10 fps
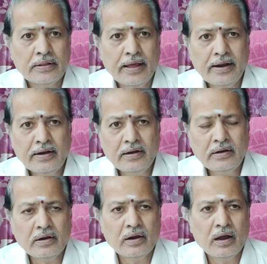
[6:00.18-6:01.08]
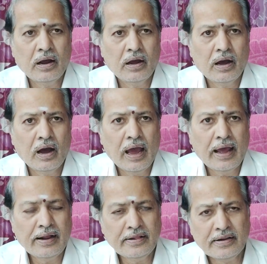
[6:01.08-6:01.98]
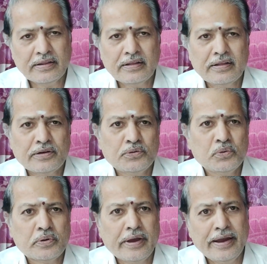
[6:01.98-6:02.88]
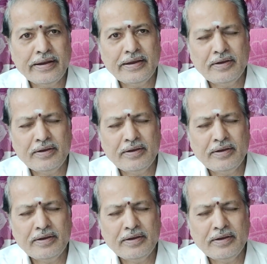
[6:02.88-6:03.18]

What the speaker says: Then another thing that you can